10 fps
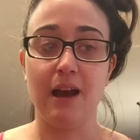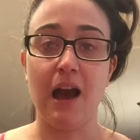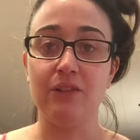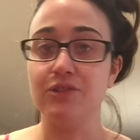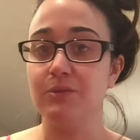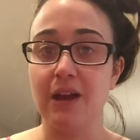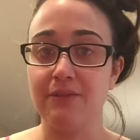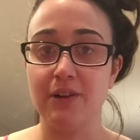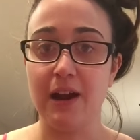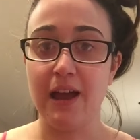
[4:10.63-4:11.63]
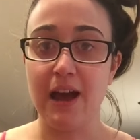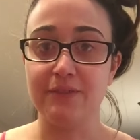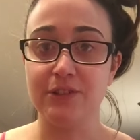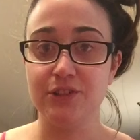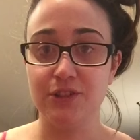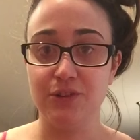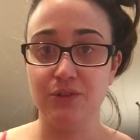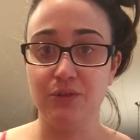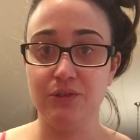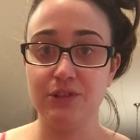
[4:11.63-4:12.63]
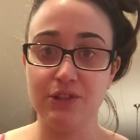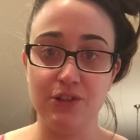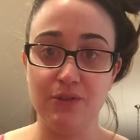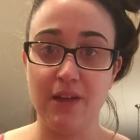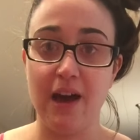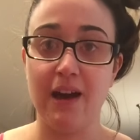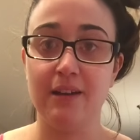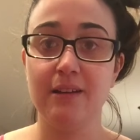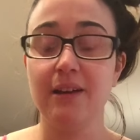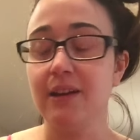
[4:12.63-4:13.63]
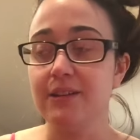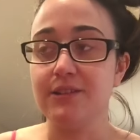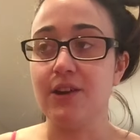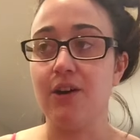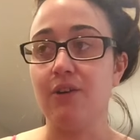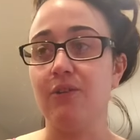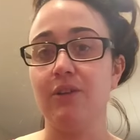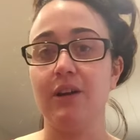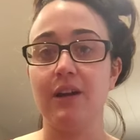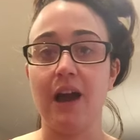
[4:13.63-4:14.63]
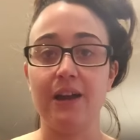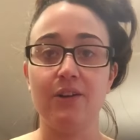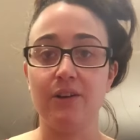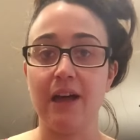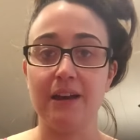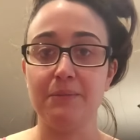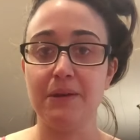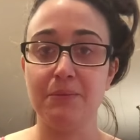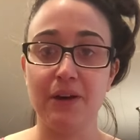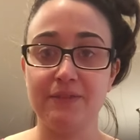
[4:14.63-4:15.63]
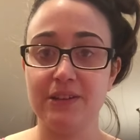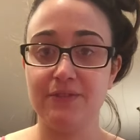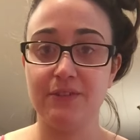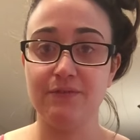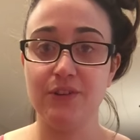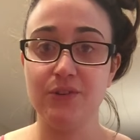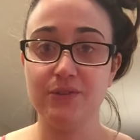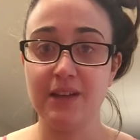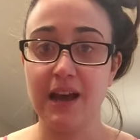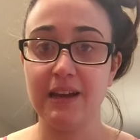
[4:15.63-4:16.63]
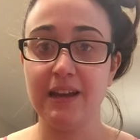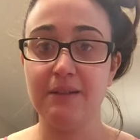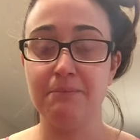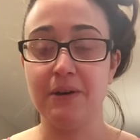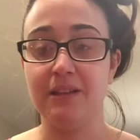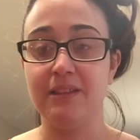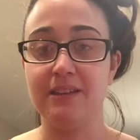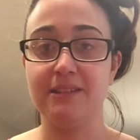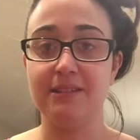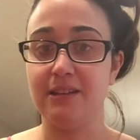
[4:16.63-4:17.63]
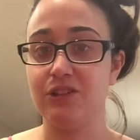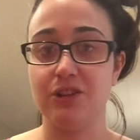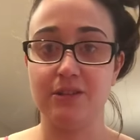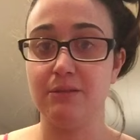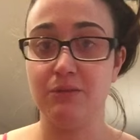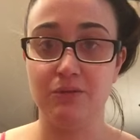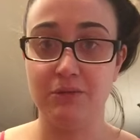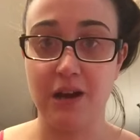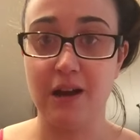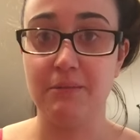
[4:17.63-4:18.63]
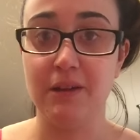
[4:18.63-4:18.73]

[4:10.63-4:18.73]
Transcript: I'll do whatever I have to do that. So I know a lot of people have different views on it, but this isn't just a boob job.